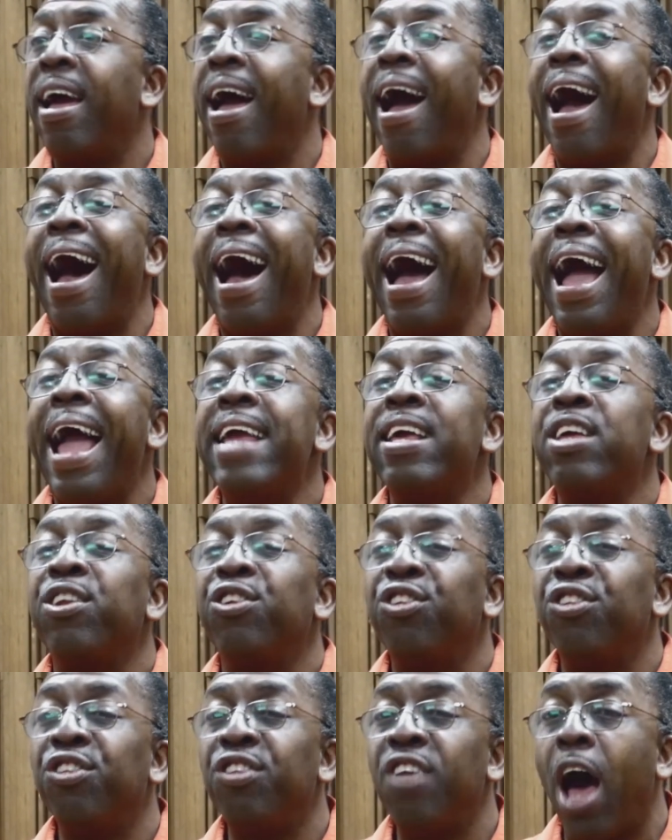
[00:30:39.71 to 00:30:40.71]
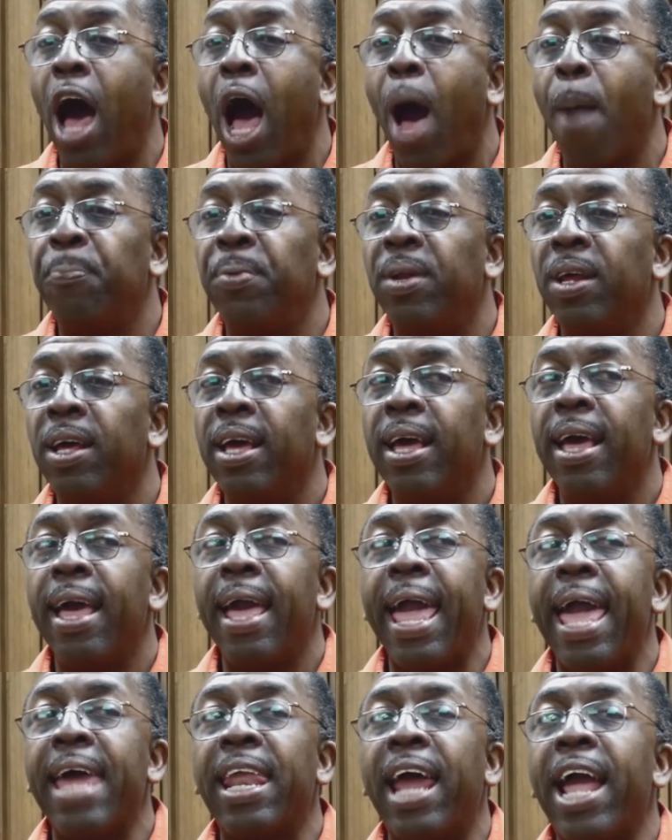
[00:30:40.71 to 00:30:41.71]
I stopped
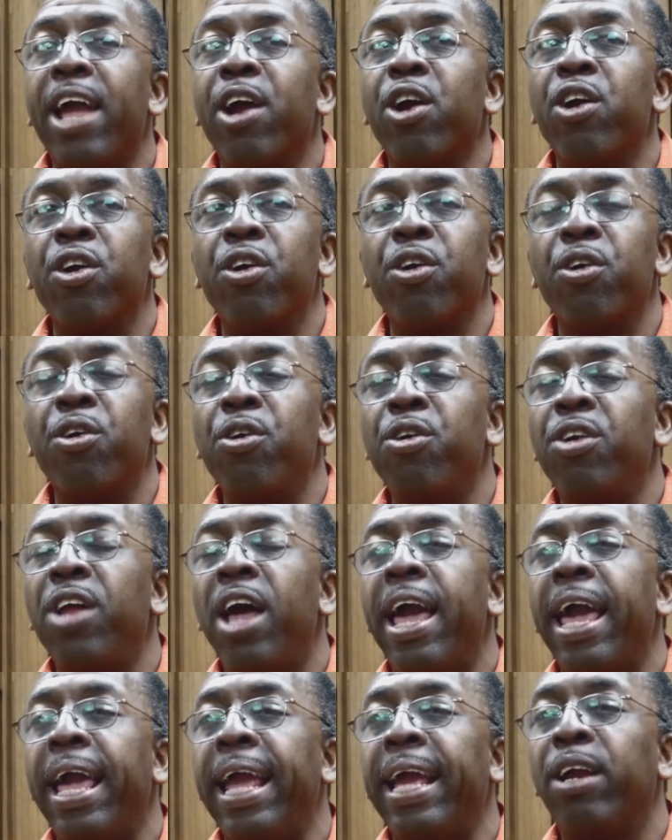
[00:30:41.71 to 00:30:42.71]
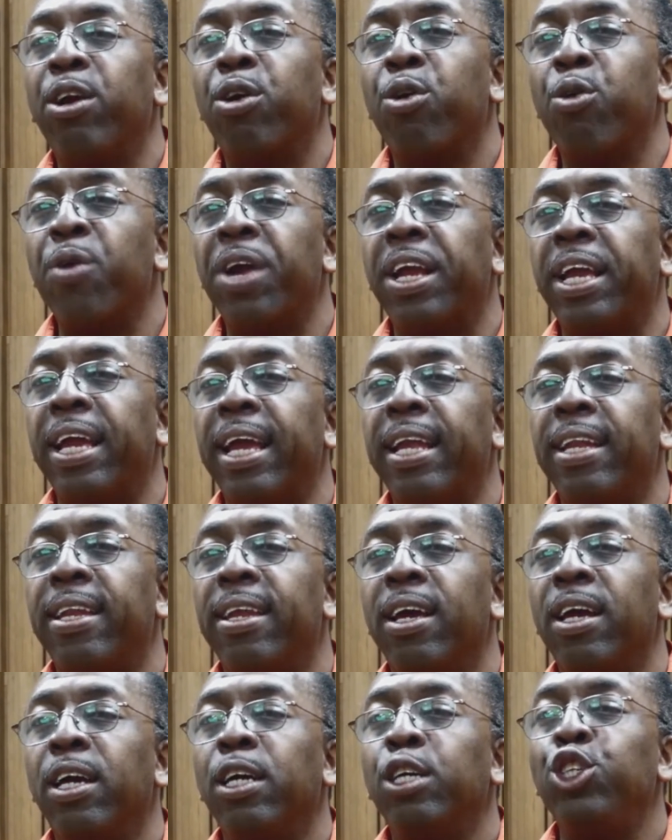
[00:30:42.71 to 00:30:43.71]
and I heard a cricket